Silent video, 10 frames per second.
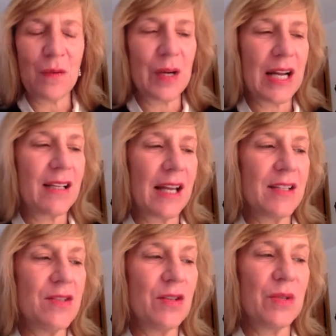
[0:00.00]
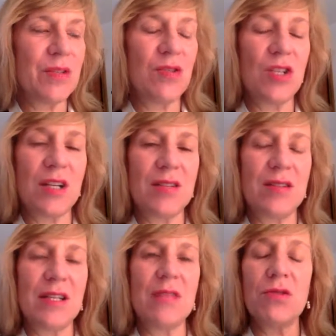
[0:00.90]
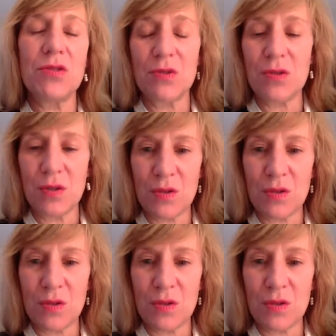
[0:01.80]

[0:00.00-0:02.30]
what I'd like to do is just introduce you